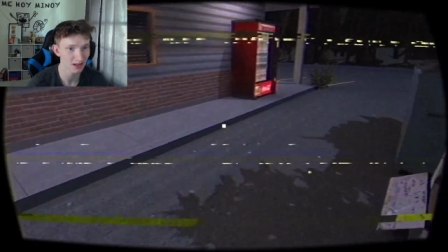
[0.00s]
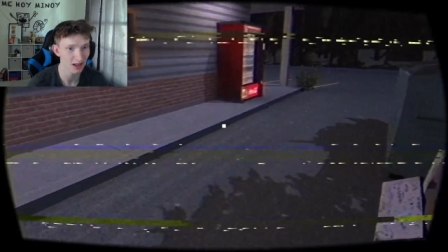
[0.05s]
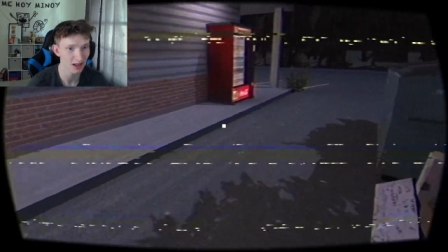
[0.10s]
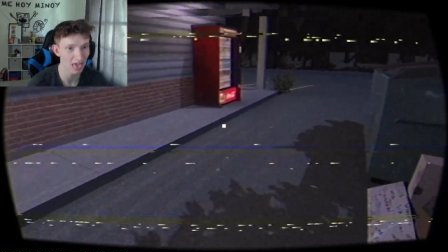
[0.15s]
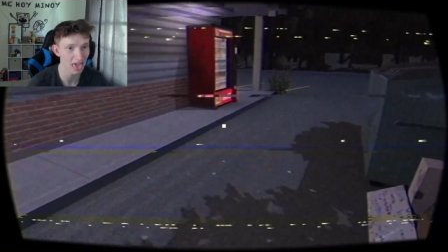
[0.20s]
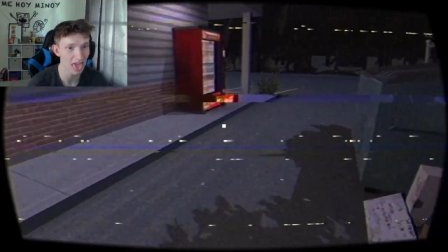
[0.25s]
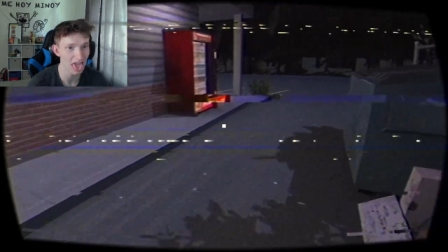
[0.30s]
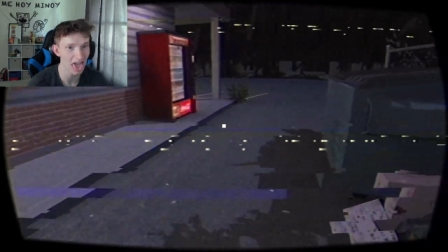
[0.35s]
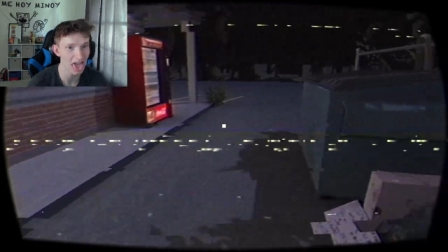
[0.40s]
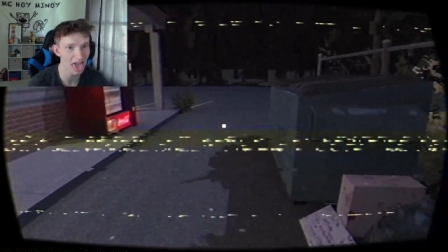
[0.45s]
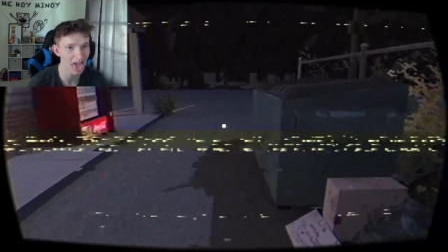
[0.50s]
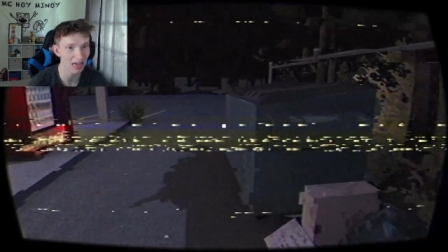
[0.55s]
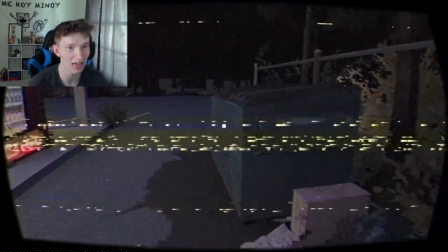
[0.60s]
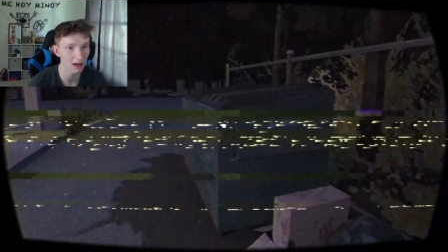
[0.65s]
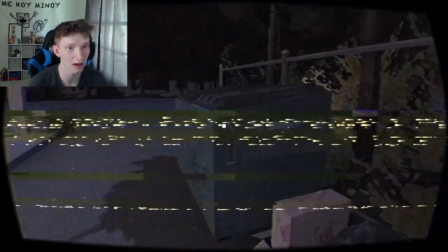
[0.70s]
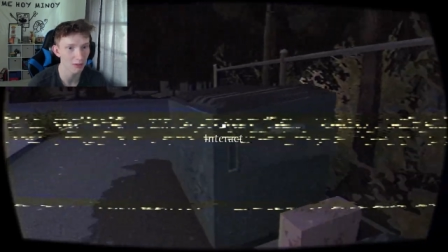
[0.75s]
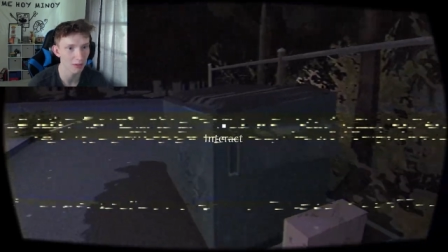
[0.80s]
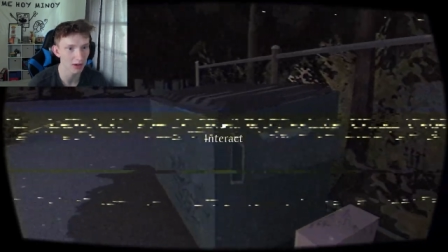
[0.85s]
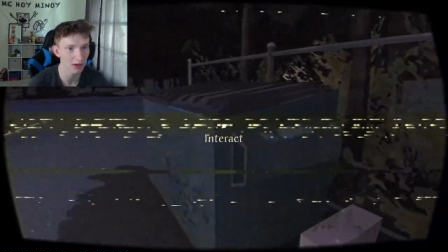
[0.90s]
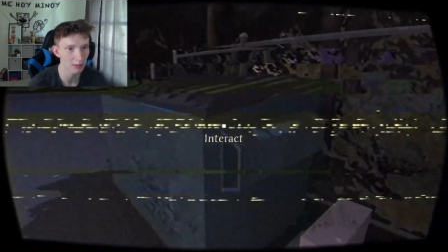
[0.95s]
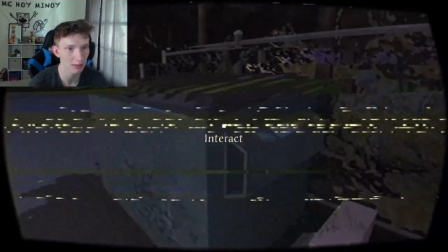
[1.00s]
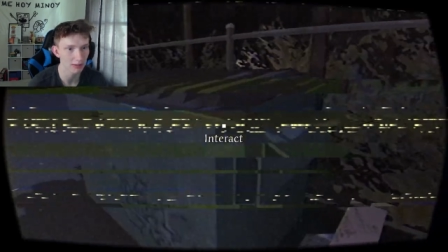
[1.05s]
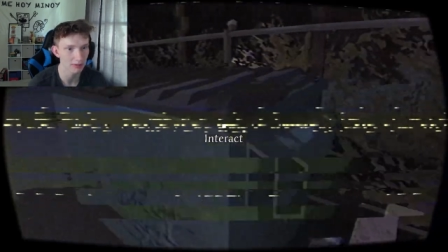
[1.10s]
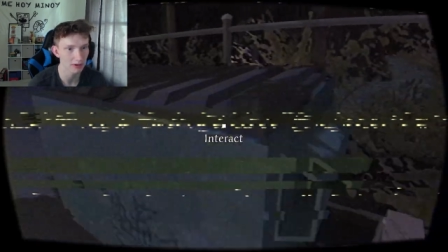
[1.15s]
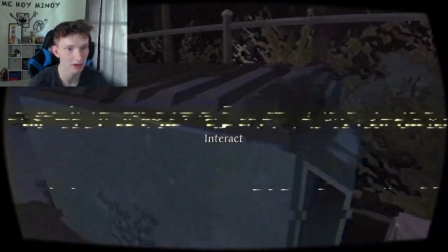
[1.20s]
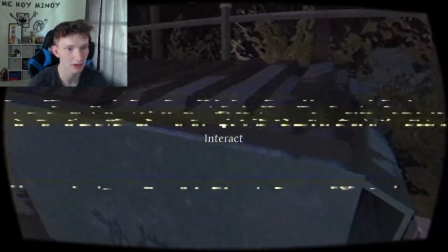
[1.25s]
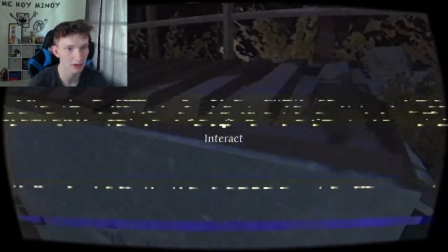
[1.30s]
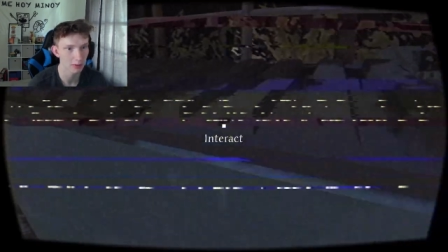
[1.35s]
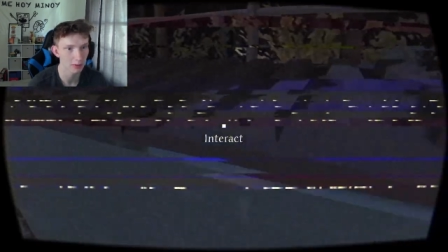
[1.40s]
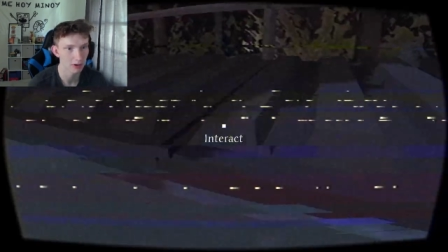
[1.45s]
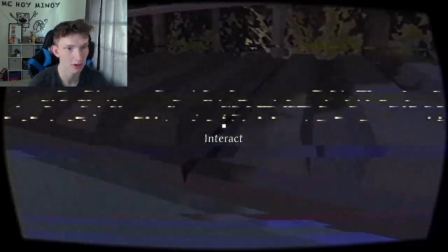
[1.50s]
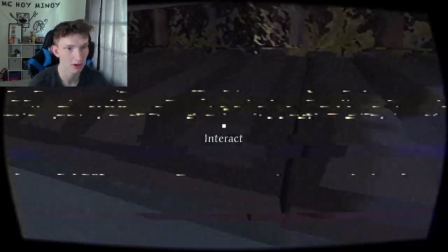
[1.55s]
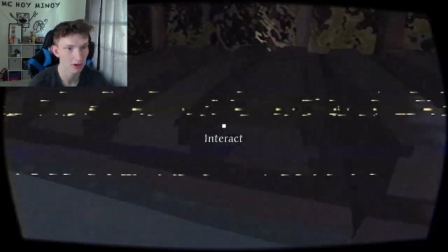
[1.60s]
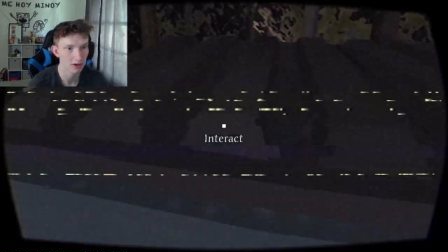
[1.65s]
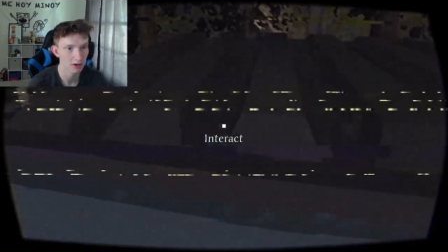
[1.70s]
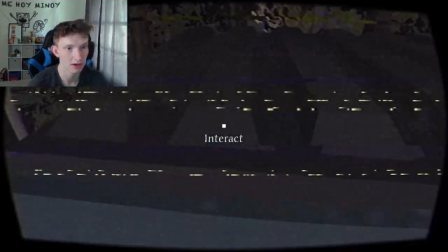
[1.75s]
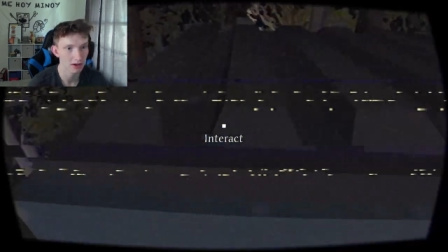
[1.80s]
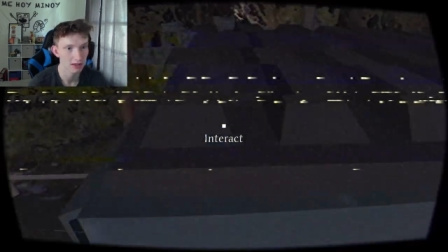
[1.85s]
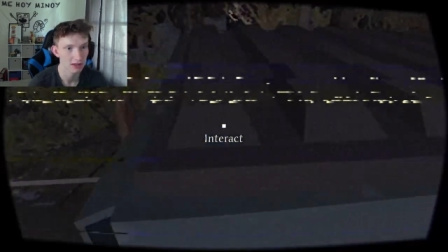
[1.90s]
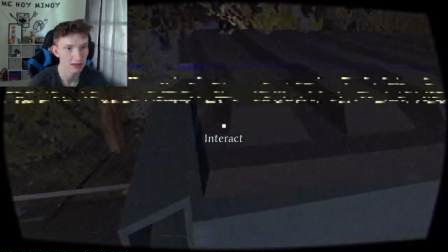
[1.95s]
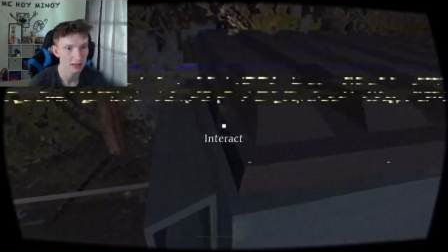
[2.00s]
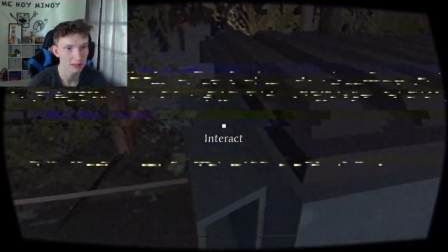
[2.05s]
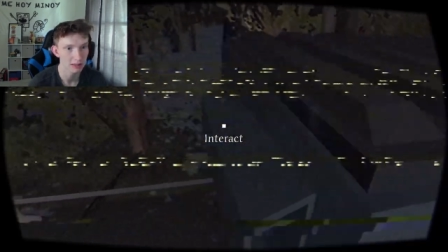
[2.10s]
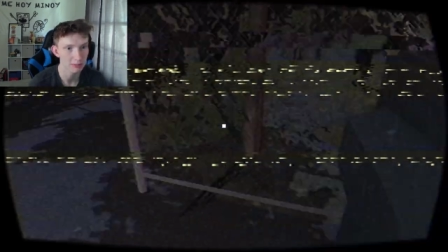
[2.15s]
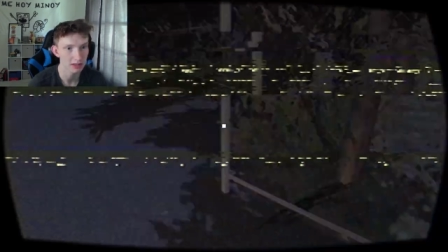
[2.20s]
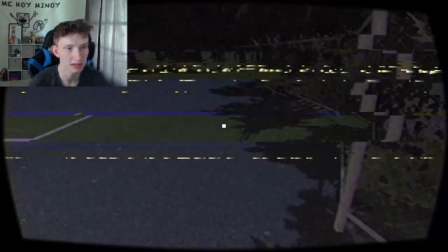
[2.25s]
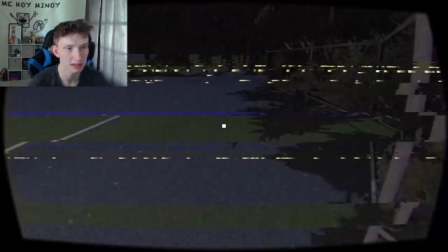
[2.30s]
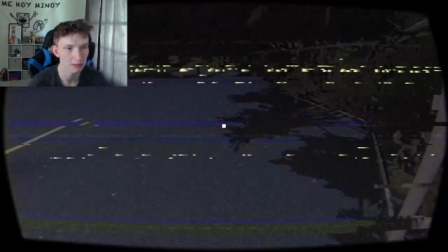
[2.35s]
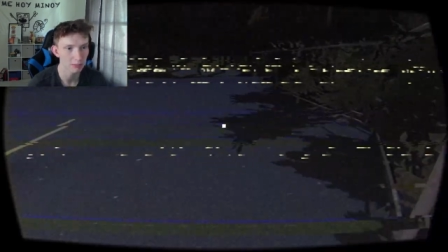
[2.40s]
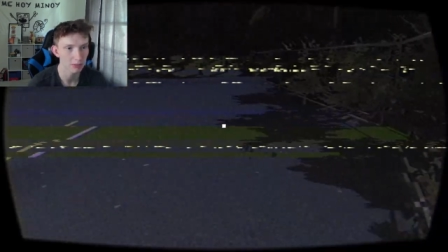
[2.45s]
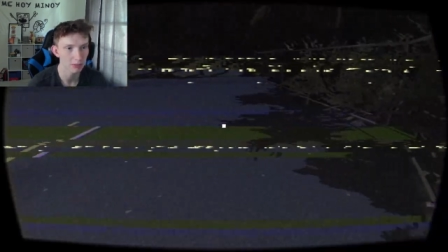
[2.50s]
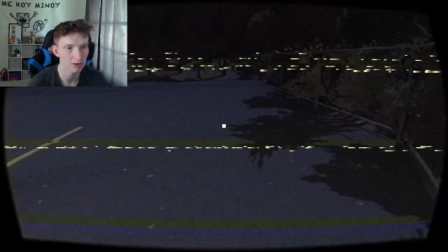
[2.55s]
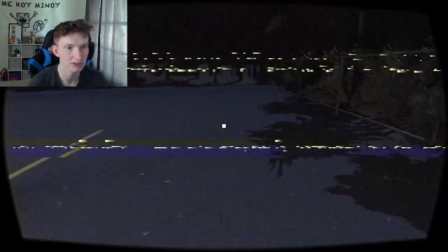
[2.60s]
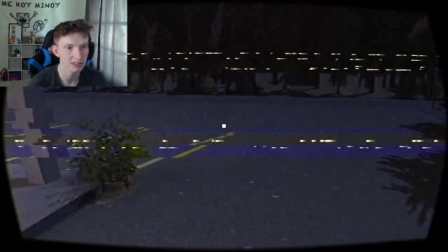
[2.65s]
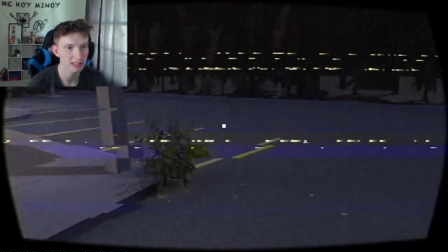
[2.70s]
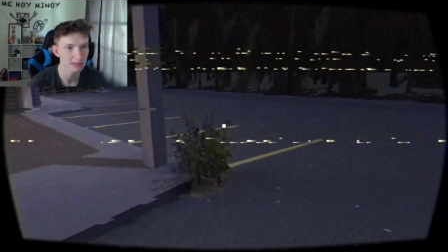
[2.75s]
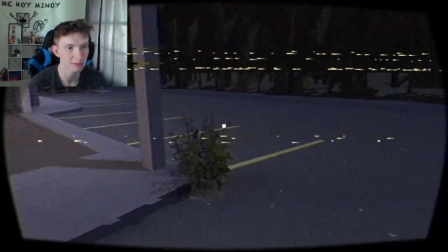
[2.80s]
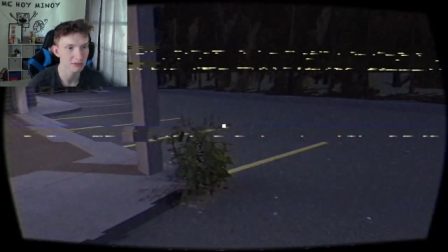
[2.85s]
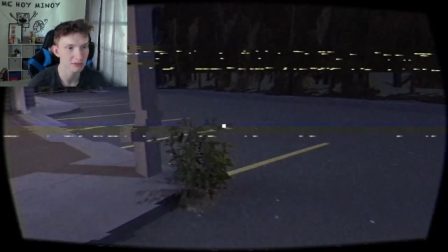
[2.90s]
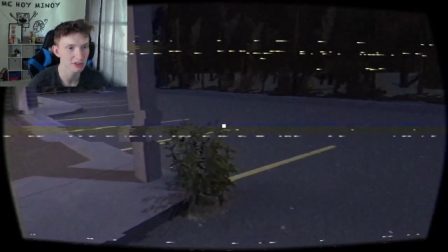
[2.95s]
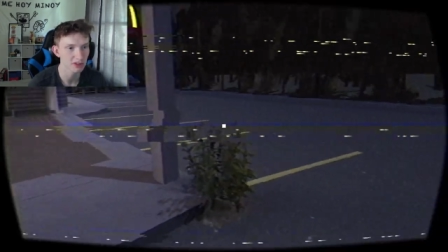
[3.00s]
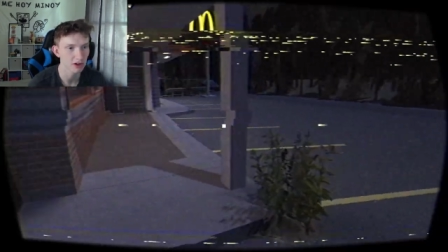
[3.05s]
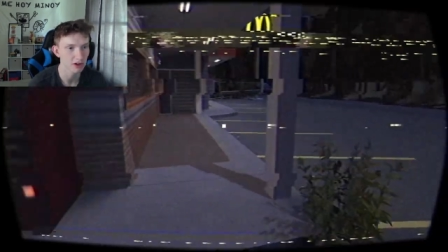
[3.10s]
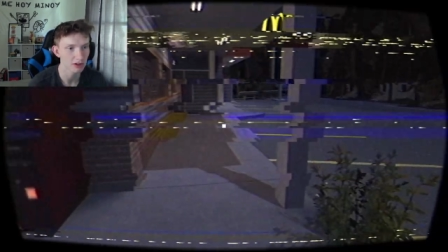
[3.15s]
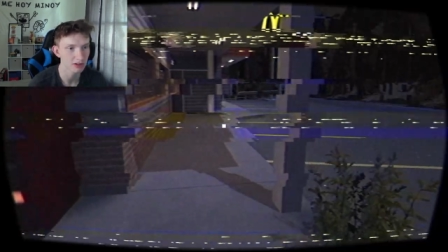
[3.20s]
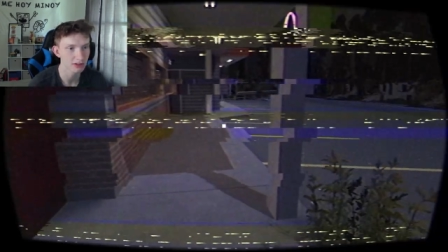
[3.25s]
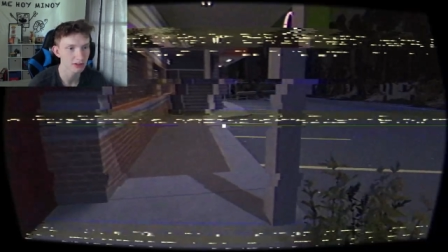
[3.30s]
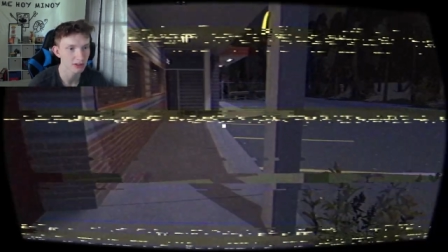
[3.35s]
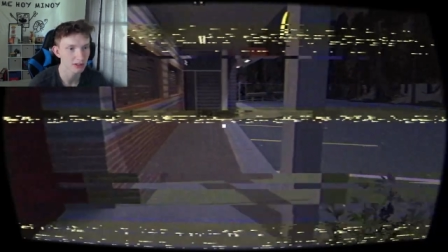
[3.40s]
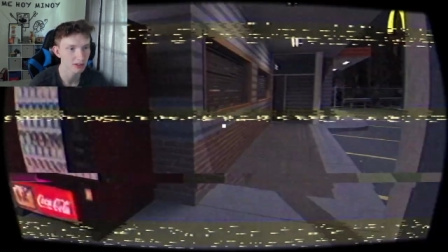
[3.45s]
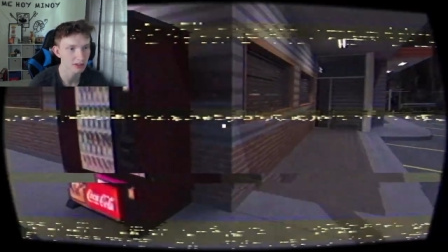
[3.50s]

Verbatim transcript: Ah! Oh my god, like, come on, let me in, bro. This game sucks.